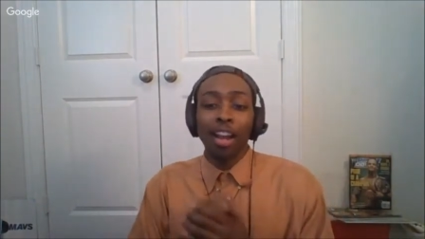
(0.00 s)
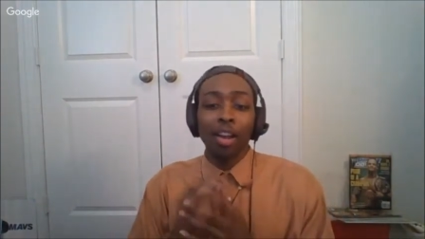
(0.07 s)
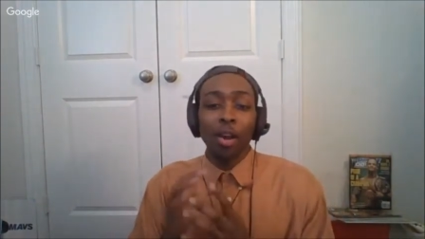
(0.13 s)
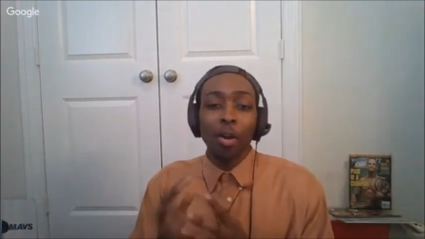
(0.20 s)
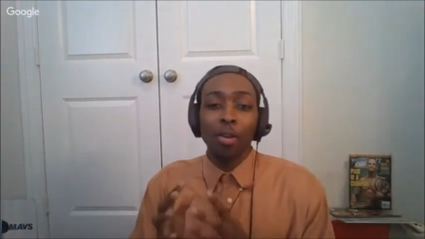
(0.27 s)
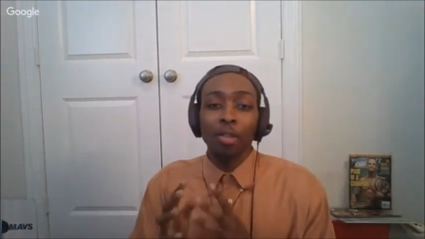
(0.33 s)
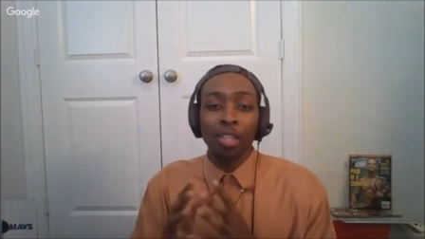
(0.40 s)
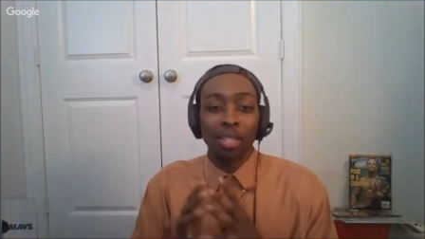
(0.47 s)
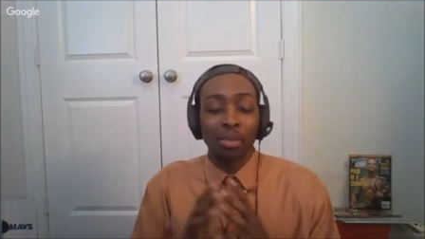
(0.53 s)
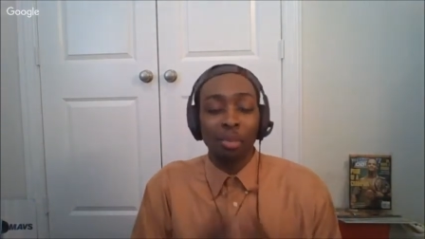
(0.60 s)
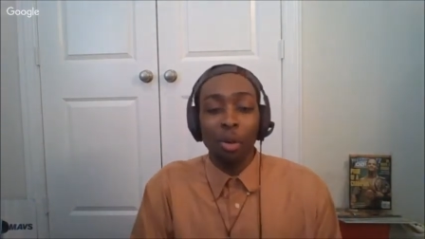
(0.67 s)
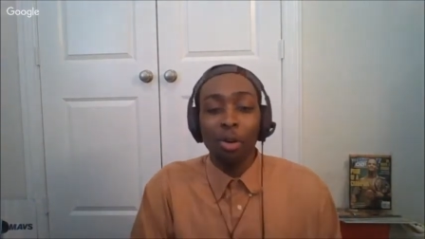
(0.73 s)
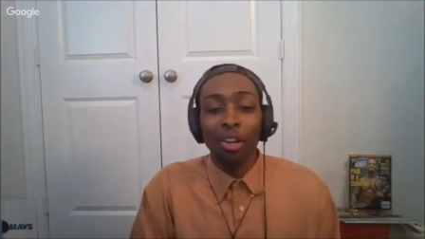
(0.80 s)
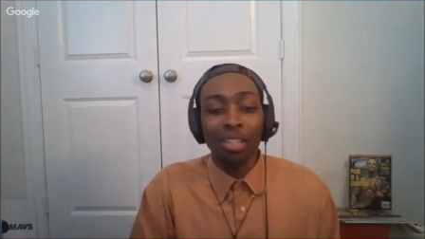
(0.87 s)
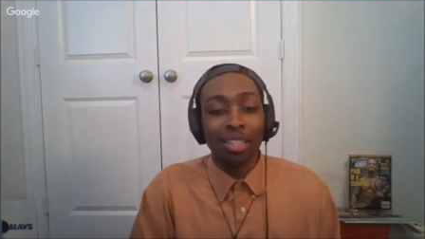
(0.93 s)
And I know
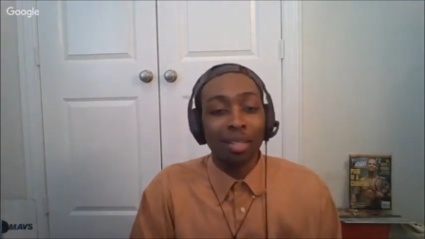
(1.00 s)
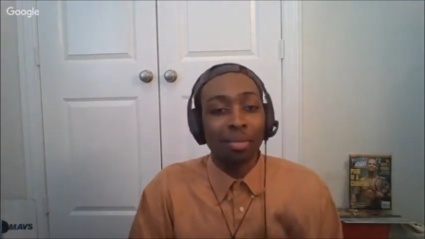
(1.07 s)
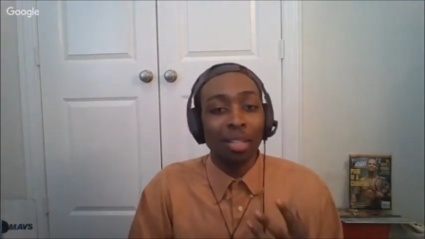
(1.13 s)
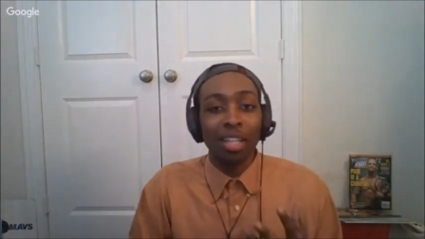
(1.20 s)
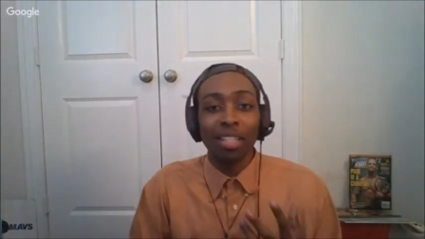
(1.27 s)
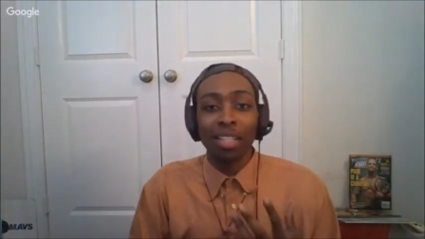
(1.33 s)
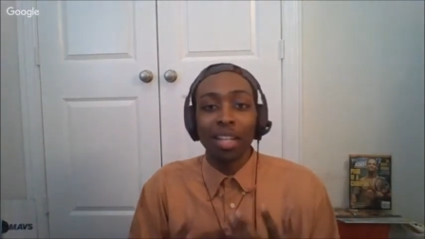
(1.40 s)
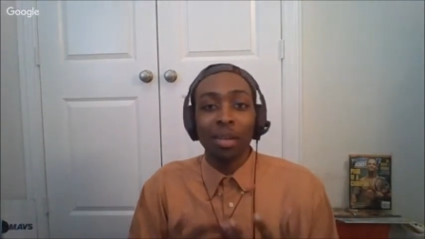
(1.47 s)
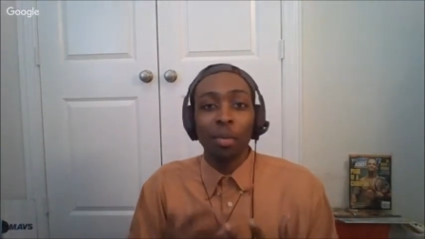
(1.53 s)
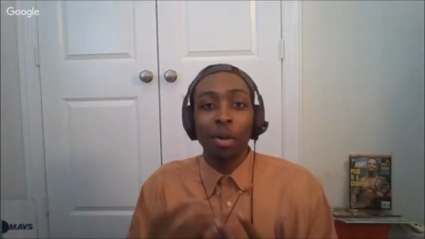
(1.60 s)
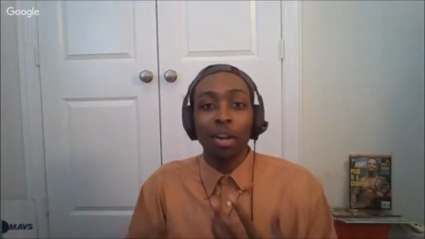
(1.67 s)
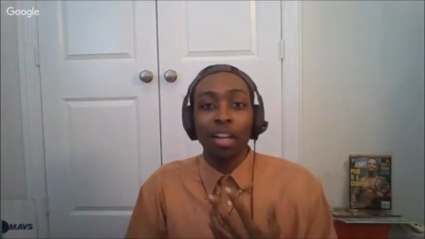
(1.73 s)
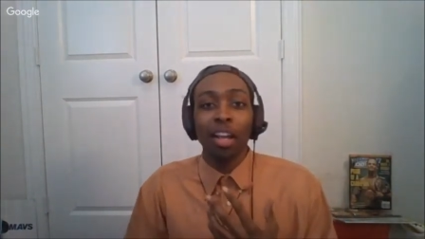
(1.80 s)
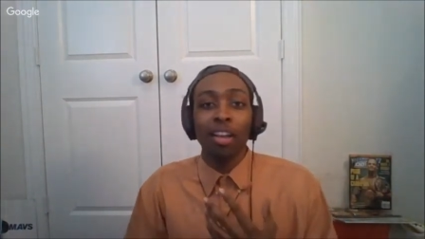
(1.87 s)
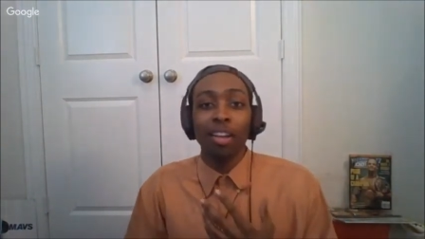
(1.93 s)
this morning some things
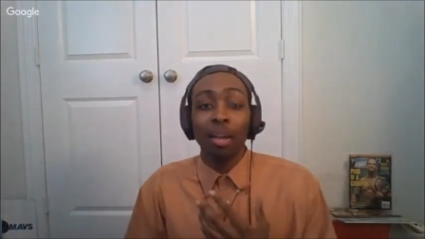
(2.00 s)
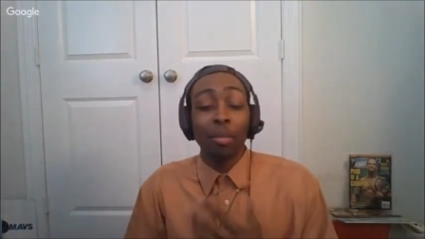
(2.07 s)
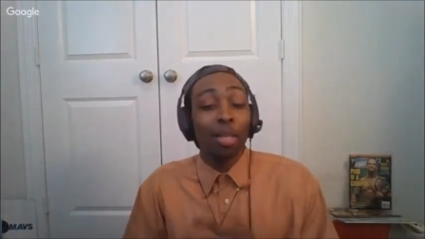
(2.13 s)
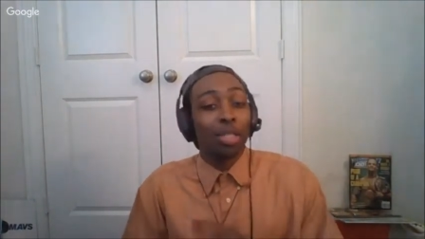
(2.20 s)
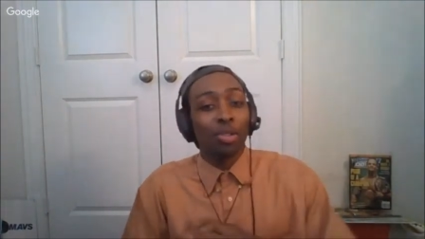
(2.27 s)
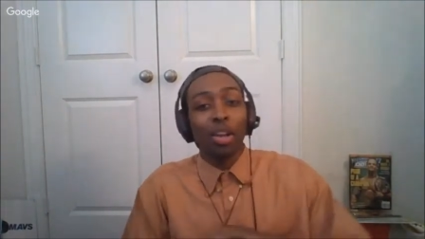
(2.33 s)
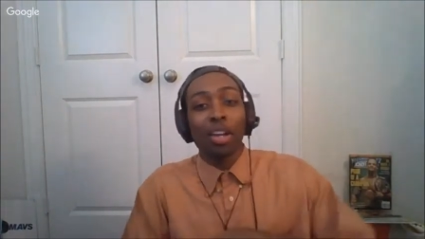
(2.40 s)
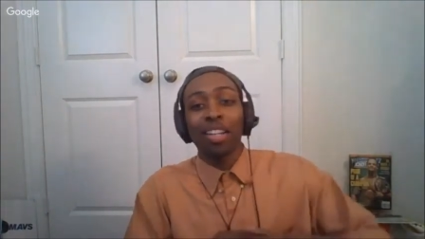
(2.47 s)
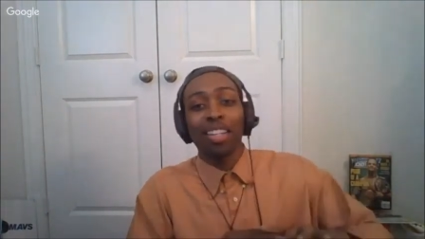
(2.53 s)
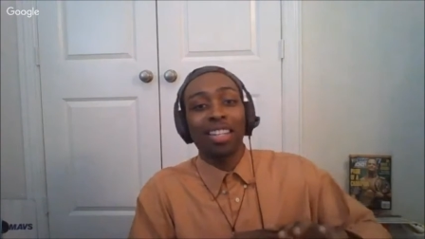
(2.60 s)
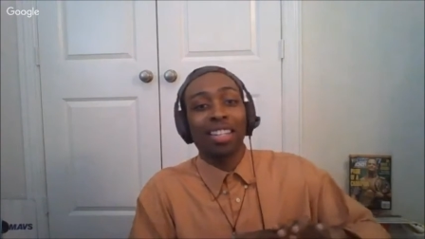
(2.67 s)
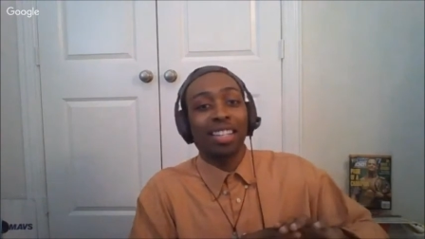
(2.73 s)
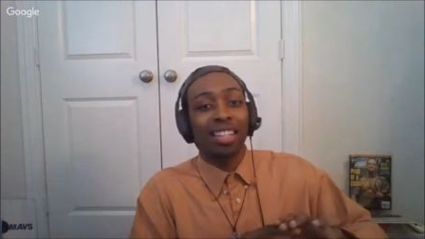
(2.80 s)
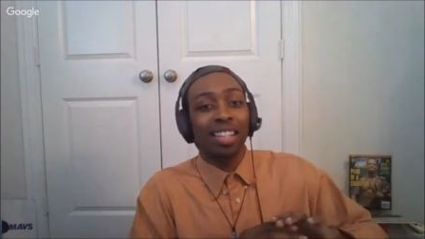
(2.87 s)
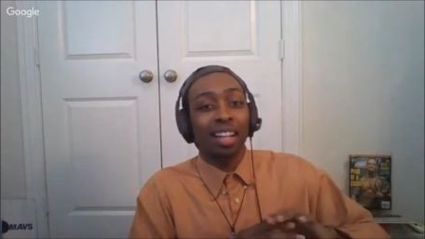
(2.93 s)
didn't work out, and I've been trying
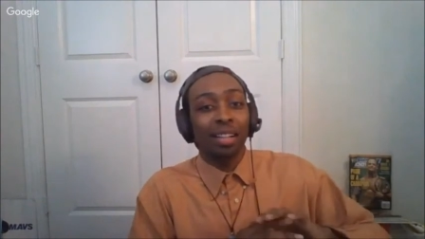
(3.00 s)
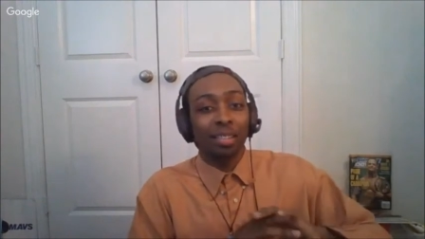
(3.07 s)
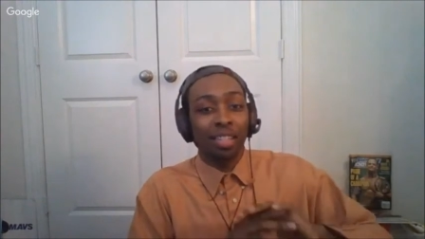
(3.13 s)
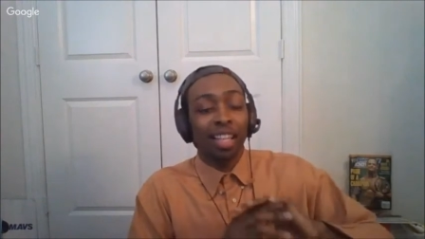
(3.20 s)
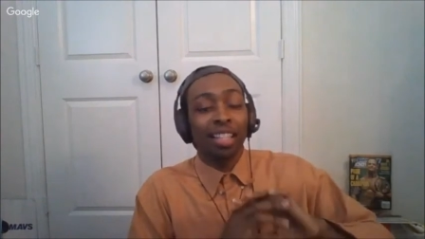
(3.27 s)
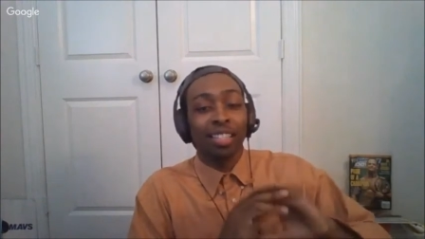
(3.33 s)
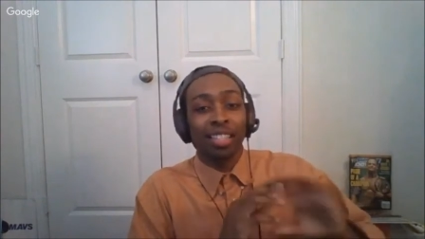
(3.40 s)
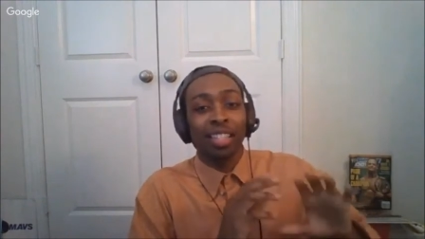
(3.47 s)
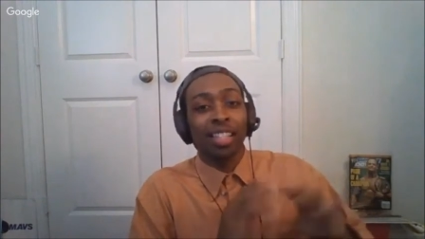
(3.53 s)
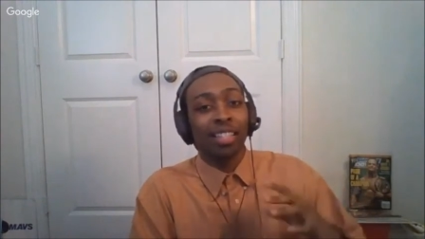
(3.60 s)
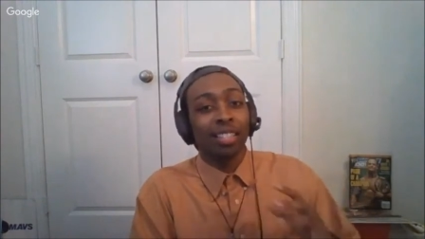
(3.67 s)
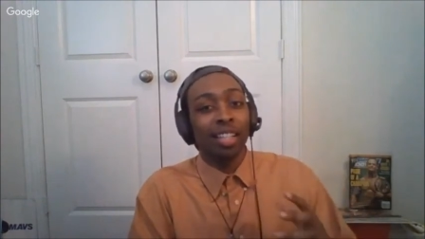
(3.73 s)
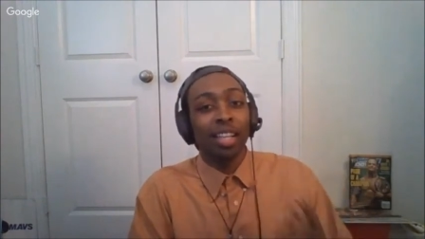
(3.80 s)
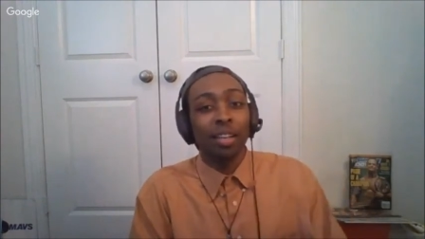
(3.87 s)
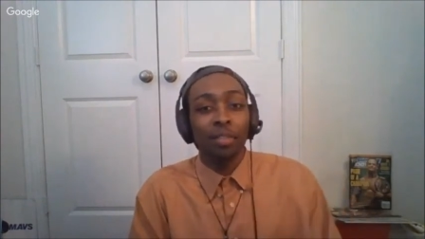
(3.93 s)
to get
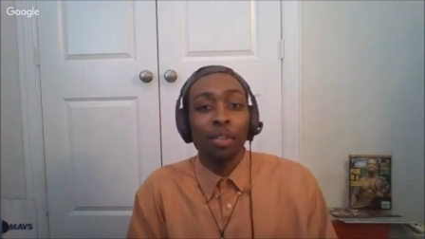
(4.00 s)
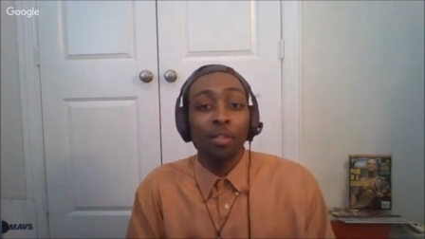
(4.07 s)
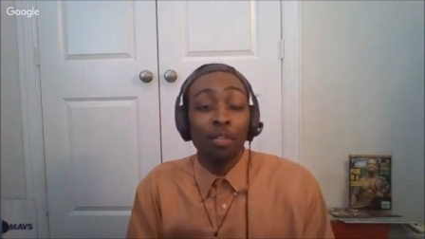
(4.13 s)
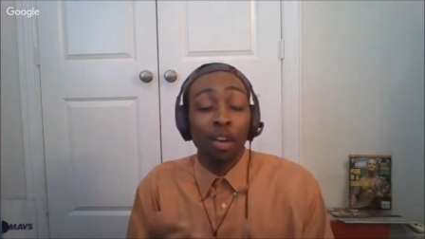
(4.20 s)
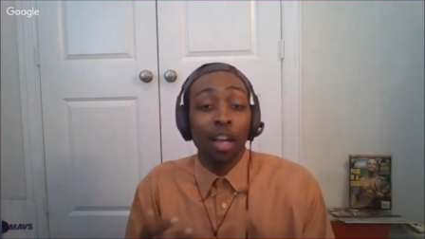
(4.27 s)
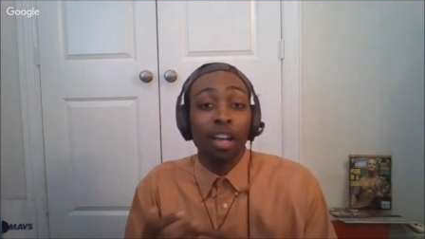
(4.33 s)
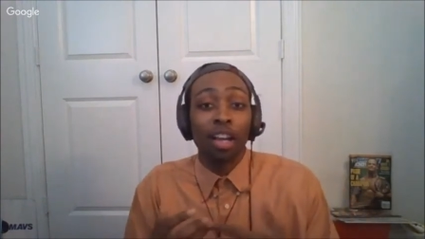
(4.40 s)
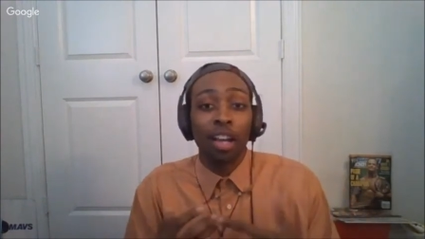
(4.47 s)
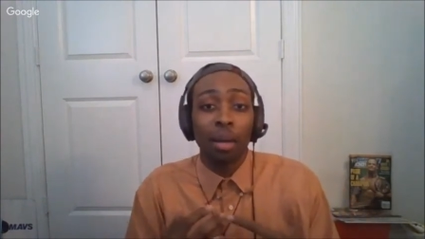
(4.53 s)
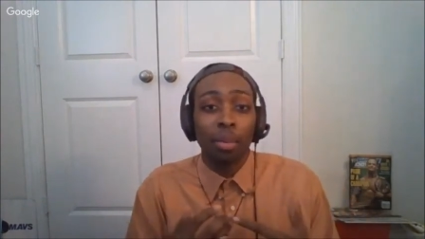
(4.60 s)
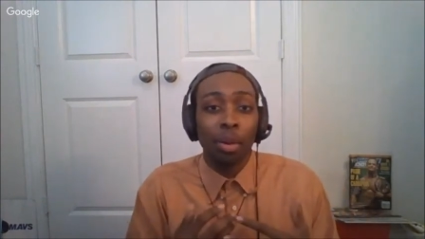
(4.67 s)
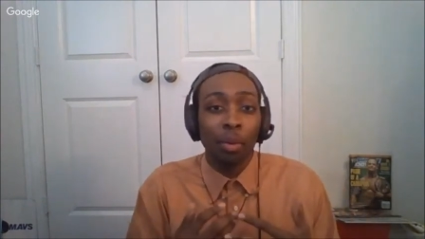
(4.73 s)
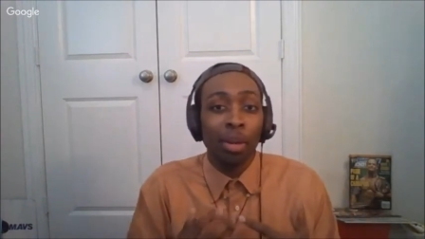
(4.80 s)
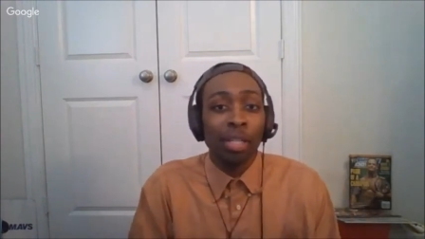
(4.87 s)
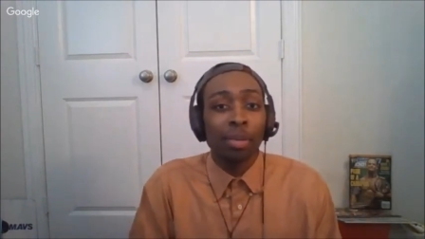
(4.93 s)
this interview for like a
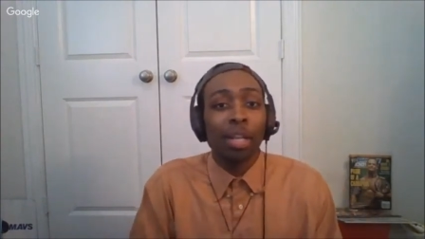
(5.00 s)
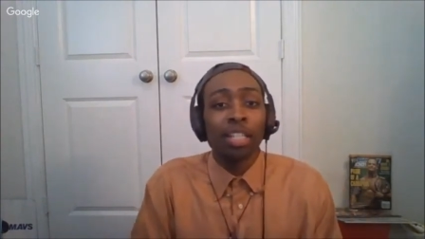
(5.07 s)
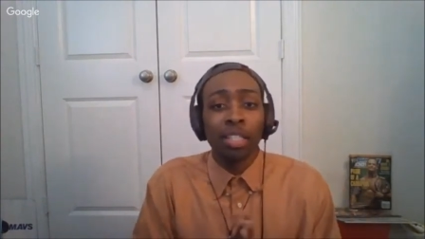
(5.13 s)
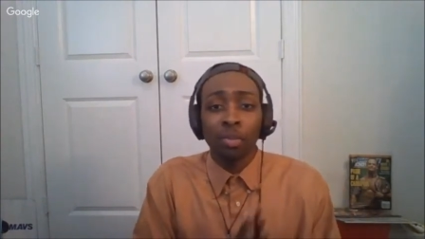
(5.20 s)
couple of weeks.